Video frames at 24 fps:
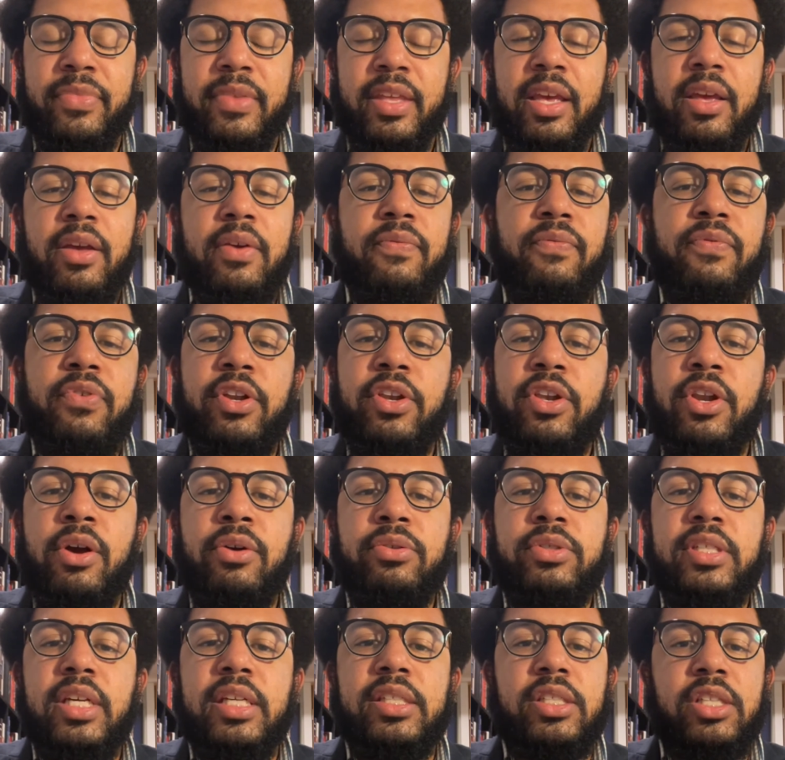
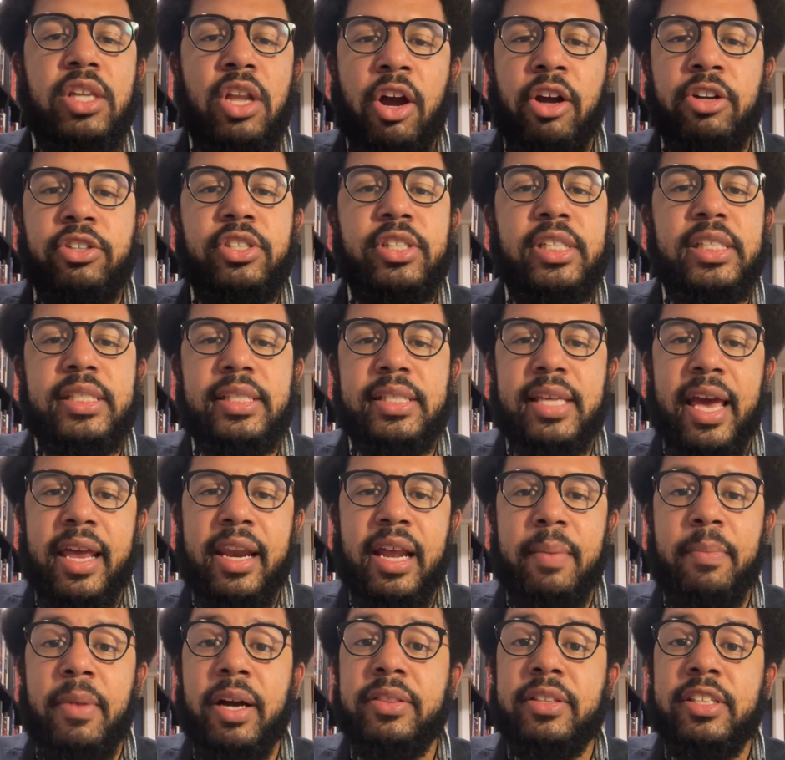Footnotes is largely set
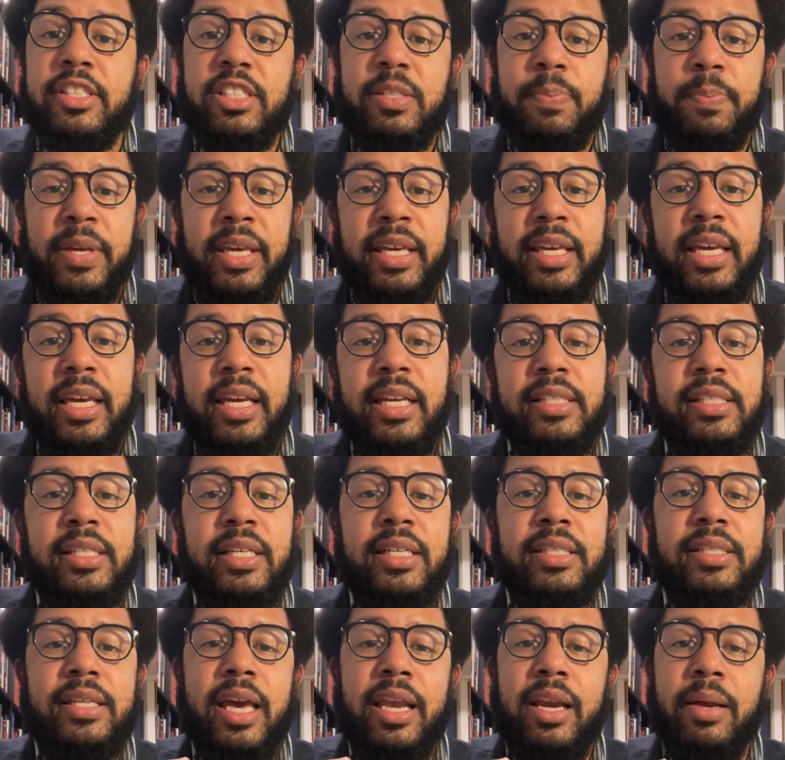among the
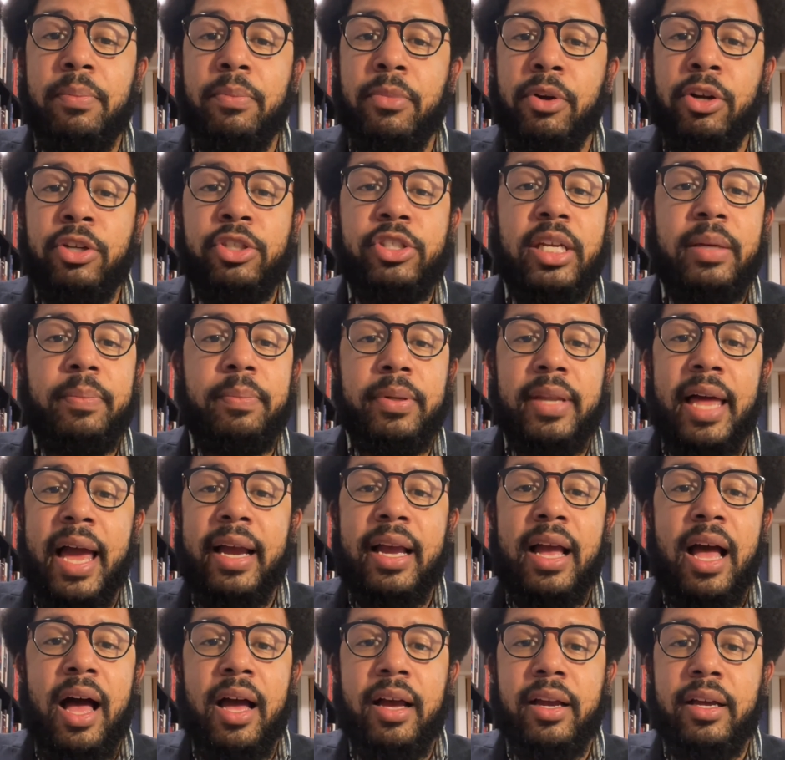speakeasies and emerging Black
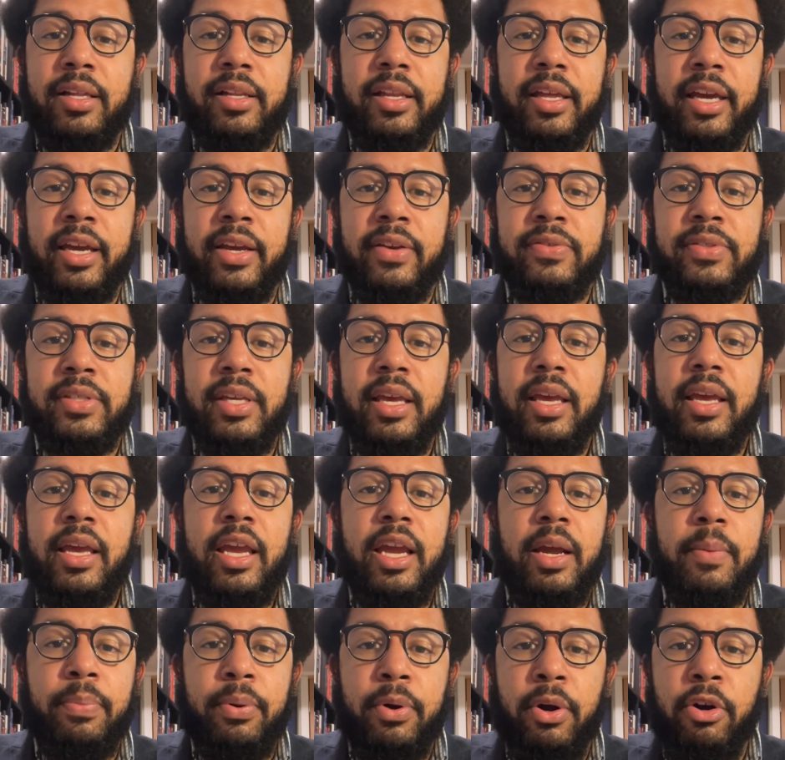enclaves
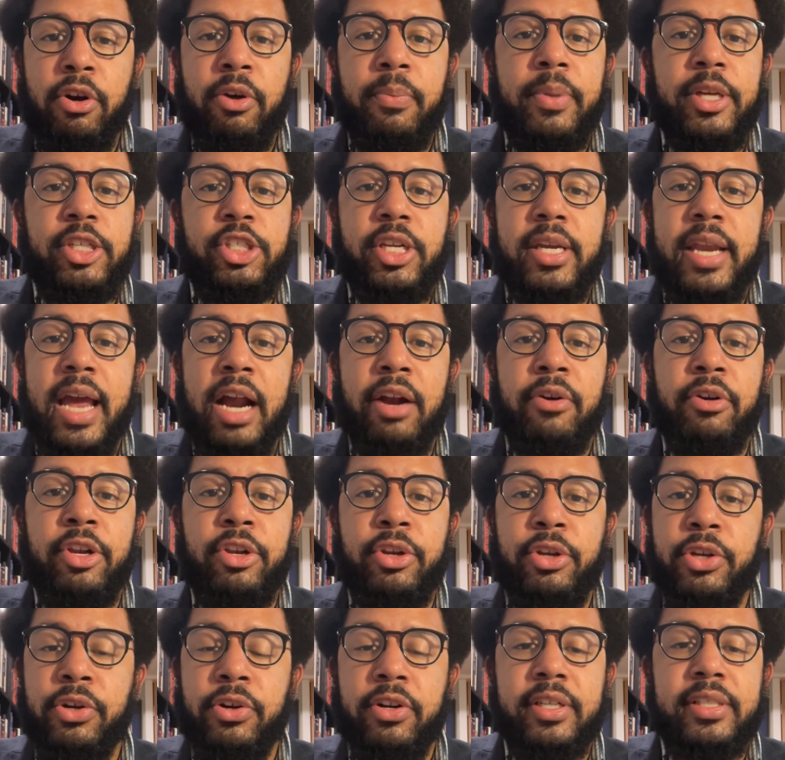in Prohibition-era New
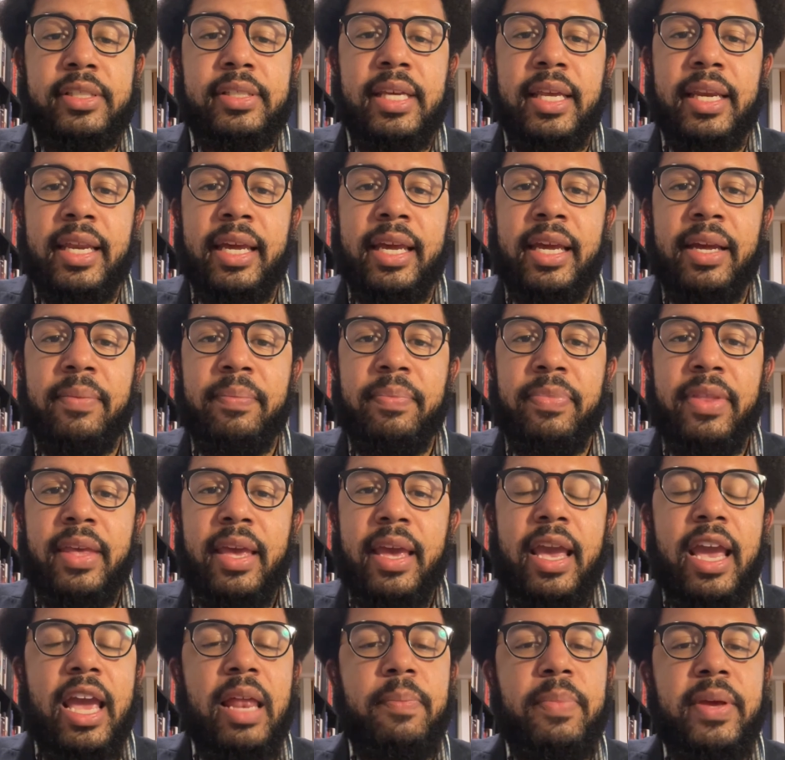York City,
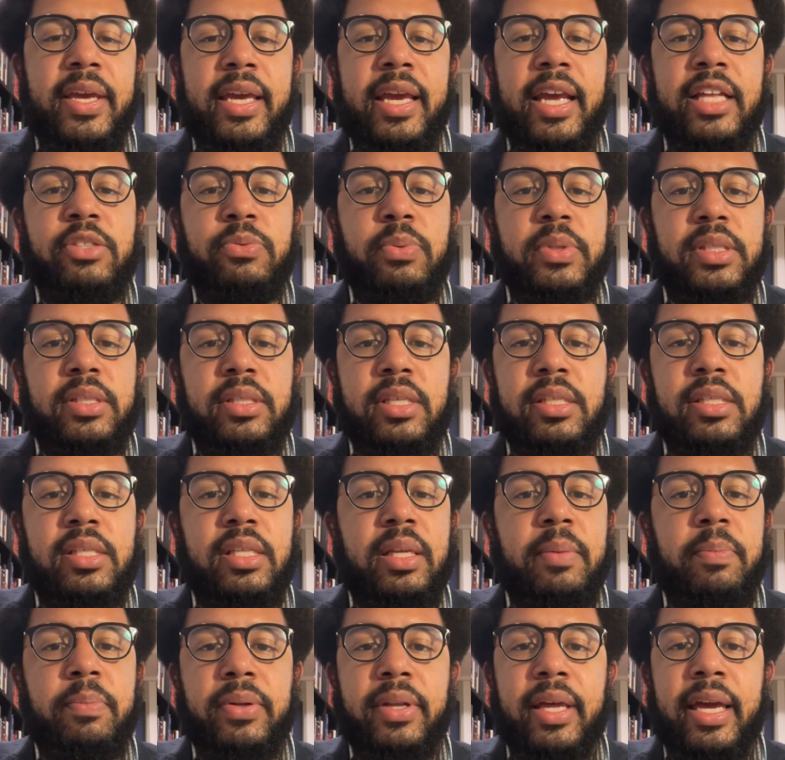and begins with Sissle
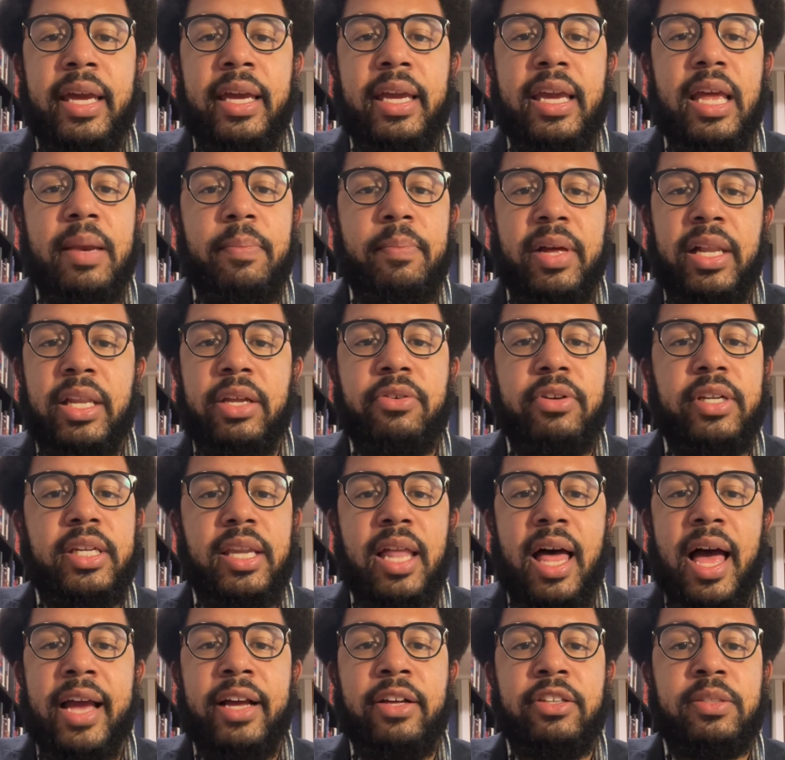and Blake and Miller and
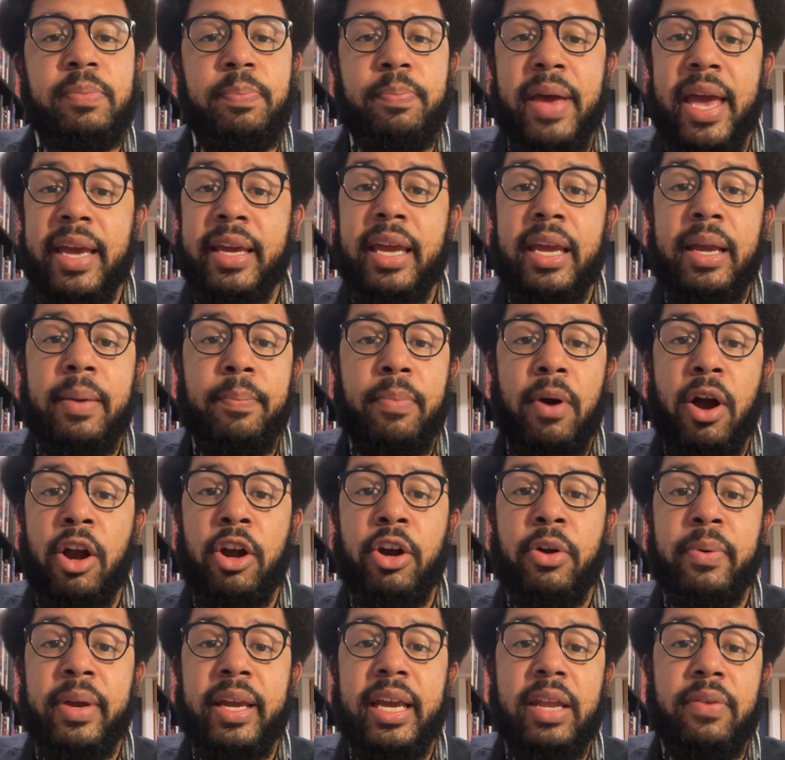Lyles begging,
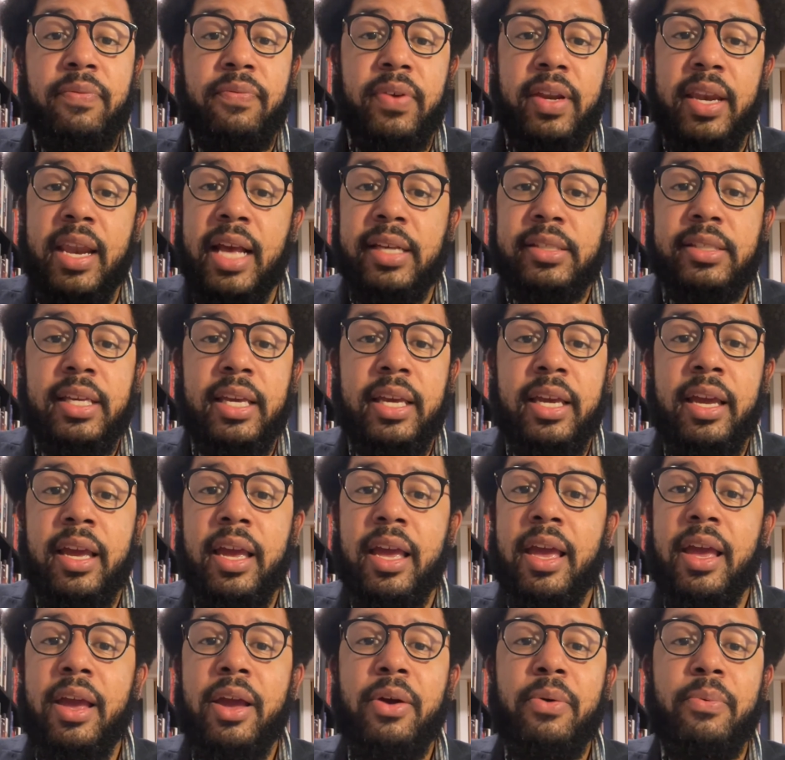borrowing, and finessing
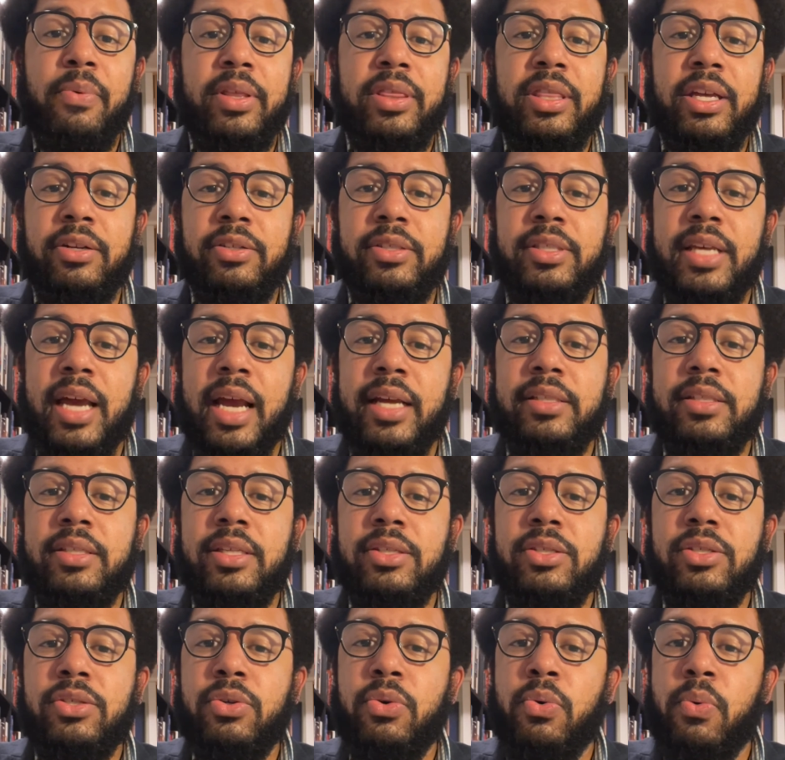with their sights
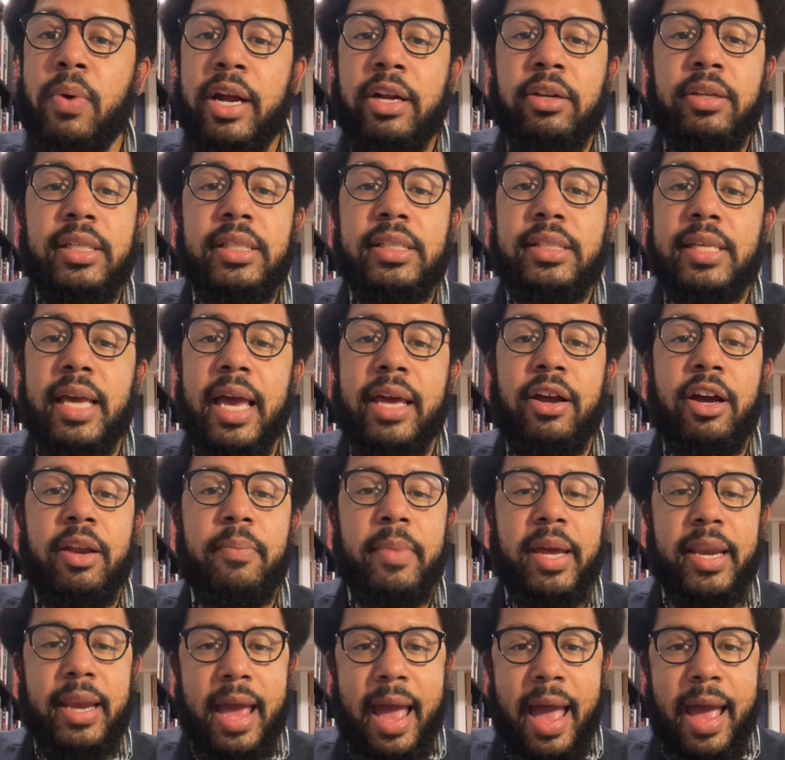squarely set on
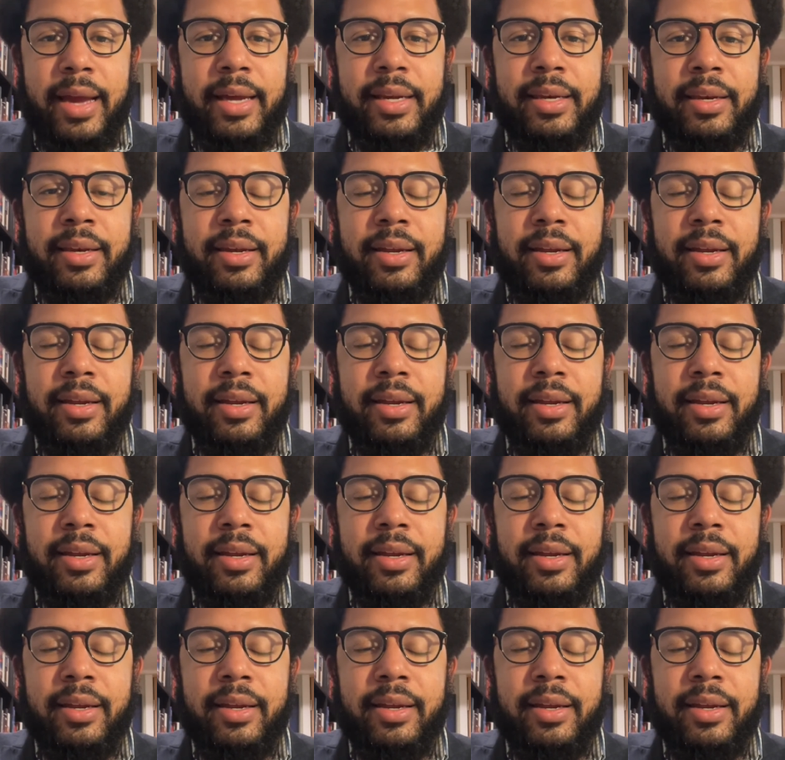Manhattan,